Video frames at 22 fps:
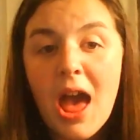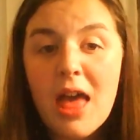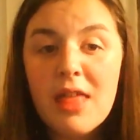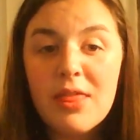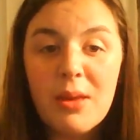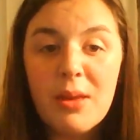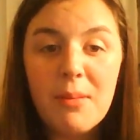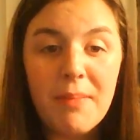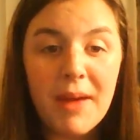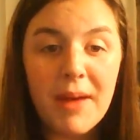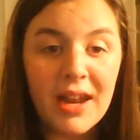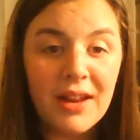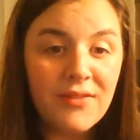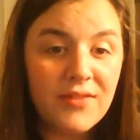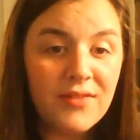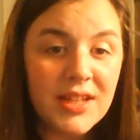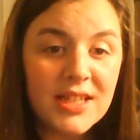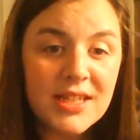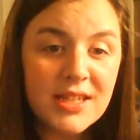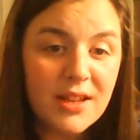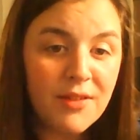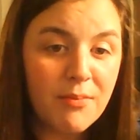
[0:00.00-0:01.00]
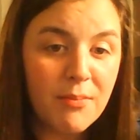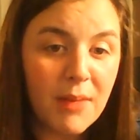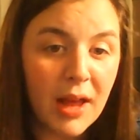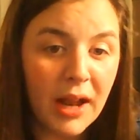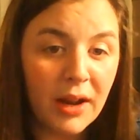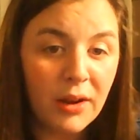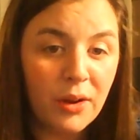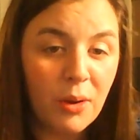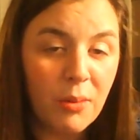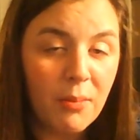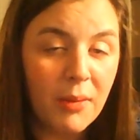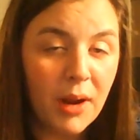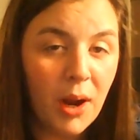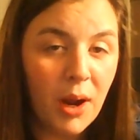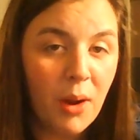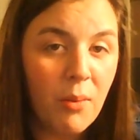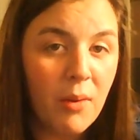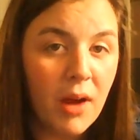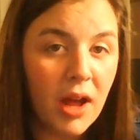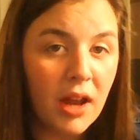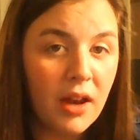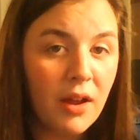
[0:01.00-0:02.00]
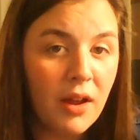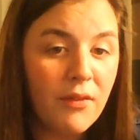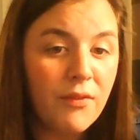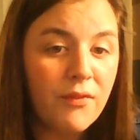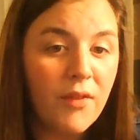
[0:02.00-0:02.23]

the benefits of medical marijuana